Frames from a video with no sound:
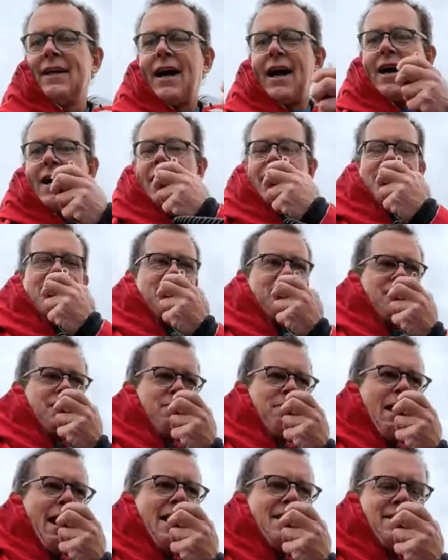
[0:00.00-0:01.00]
Oh, this is
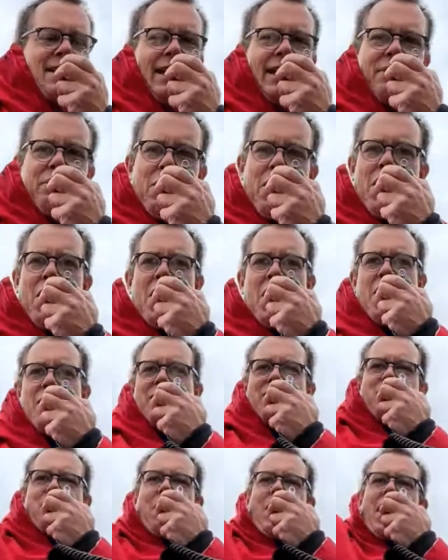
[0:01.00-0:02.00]
amazing. Woohoo!
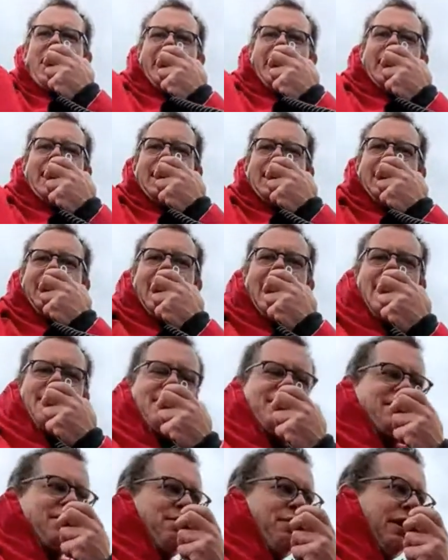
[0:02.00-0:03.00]
It's working.
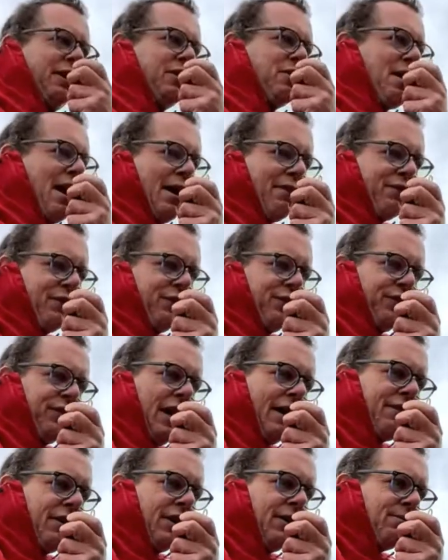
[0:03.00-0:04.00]
This is Victor Alpha
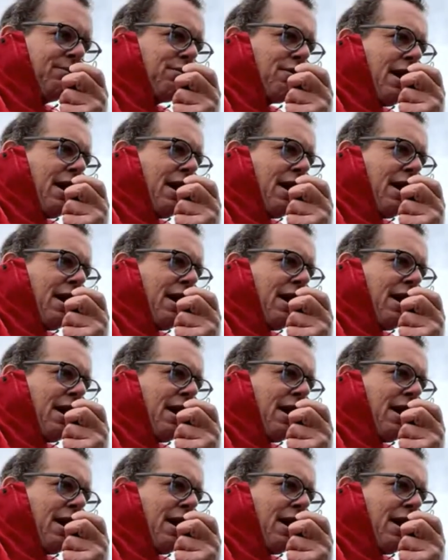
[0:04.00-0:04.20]
7,